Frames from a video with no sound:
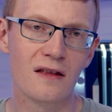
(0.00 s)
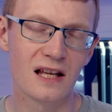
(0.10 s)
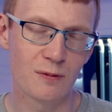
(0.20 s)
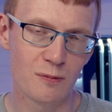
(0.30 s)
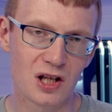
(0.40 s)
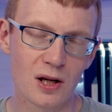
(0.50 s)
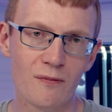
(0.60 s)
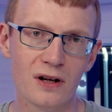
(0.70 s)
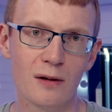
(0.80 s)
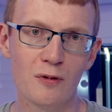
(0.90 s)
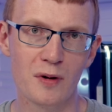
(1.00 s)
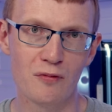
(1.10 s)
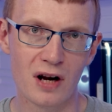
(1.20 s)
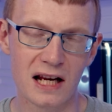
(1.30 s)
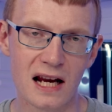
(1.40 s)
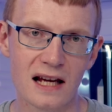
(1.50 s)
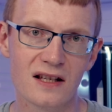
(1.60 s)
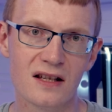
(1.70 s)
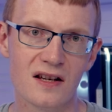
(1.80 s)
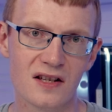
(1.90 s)
this would be something that would be really
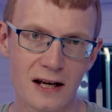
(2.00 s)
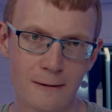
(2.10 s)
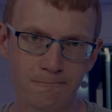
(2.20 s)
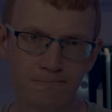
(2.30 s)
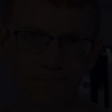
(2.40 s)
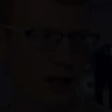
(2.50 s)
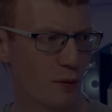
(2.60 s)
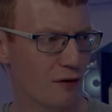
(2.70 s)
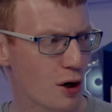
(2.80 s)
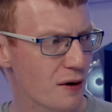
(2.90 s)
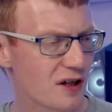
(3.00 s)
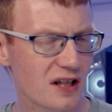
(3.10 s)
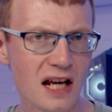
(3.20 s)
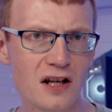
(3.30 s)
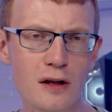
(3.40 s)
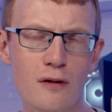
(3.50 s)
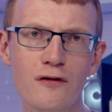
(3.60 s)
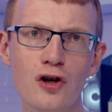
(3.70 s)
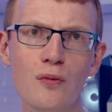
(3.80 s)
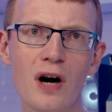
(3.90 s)
nice to see. So we've now reached the stage in the
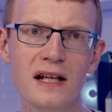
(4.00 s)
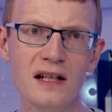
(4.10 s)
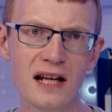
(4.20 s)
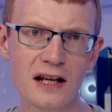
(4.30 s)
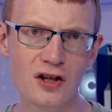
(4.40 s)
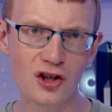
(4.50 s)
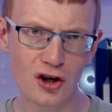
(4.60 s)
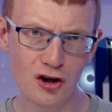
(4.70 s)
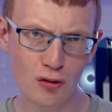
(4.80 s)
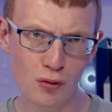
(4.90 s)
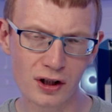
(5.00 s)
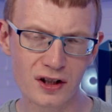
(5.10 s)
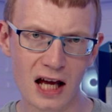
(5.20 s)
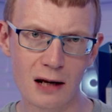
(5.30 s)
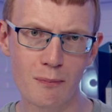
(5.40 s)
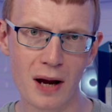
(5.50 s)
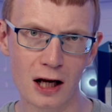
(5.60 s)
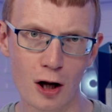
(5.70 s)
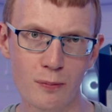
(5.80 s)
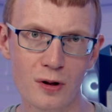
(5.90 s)
review where I'm going to tell you, should you go out and
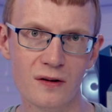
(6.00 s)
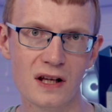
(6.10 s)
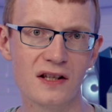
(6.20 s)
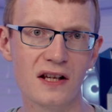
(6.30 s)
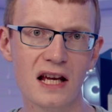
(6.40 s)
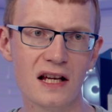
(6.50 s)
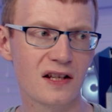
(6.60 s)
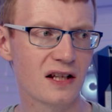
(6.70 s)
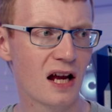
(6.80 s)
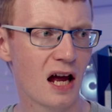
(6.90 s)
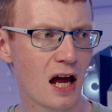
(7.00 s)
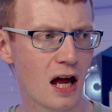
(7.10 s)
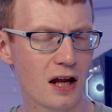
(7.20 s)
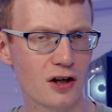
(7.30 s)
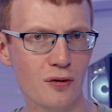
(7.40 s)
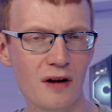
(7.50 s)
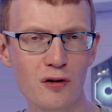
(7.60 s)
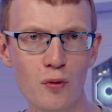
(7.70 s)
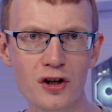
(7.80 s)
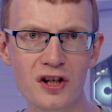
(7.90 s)
pick up this case? So
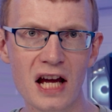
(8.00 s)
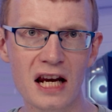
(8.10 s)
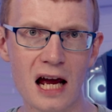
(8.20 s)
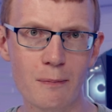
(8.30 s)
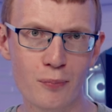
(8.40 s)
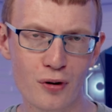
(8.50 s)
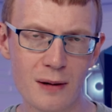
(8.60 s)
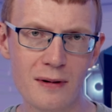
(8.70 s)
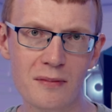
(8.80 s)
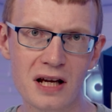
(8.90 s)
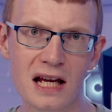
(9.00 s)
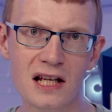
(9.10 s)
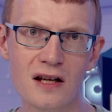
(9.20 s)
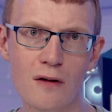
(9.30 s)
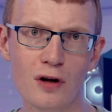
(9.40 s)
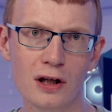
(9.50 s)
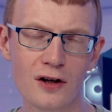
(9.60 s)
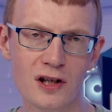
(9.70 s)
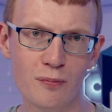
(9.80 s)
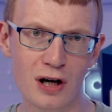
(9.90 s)
if you want to get a premium case, well,
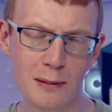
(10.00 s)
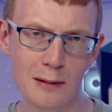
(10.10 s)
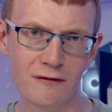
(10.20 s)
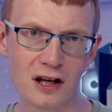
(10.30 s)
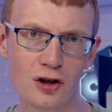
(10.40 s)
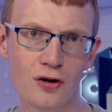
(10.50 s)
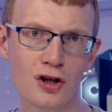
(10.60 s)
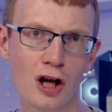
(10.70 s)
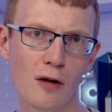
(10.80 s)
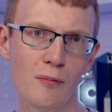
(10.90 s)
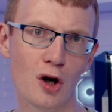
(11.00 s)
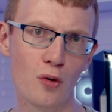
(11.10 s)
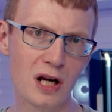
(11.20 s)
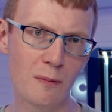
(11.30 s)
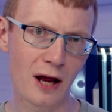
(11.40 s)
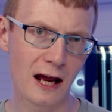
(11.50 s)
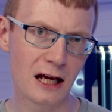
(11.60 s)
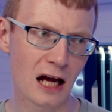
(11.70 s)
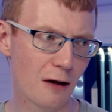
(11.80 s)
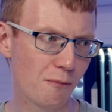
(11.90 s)
lots of premium features, but only
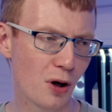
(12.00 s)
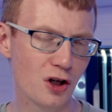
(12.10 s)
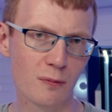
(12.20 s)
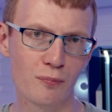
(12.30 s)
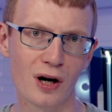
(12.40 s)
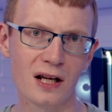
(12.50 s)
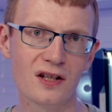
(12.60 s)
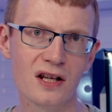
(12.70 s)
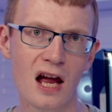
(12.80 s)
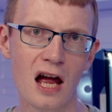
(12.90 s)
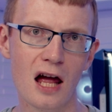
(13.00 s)
pay a budget price,